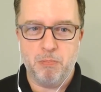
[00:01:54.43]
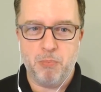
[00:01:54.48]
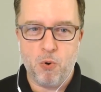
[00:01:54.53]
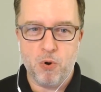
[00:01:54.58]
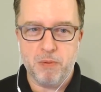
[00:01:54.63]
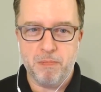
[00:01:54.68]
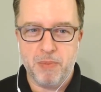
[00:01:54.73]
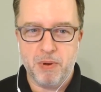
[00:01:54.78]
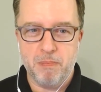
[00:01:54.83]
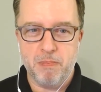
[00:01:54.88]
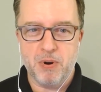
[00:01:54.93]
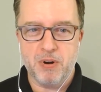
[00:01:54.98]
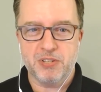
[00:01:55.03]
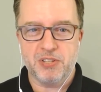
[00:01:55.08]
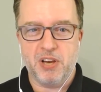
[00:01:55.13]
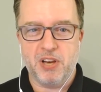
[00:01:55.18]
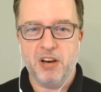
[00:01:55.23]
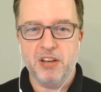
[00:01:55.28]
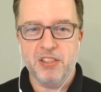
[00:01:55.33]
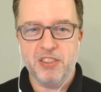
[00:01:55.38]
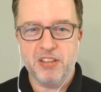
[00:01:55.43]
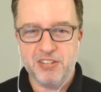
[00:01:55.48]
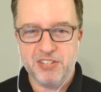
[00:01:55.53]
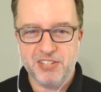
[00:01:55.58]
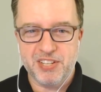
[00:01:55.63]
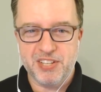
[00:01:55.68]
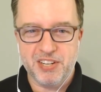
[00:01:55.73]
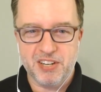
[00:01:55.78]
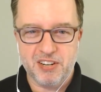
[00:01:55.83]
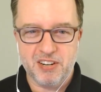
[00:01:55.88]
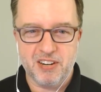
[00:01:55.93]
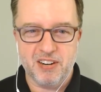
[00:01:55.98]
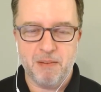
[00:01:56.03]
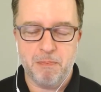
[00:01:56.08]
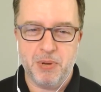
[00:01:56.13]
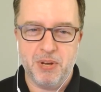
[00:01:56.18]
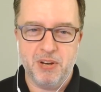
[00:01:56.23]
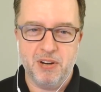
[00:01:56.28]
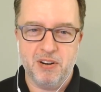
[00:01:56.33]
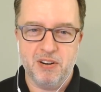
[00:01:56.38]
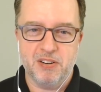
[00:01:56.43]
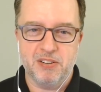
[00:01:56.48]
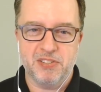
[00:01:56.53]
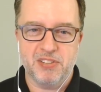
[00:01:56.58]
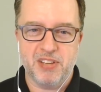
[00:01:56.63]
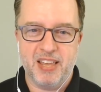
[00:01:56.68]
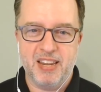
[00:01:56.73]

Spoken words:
board members, other senior peers,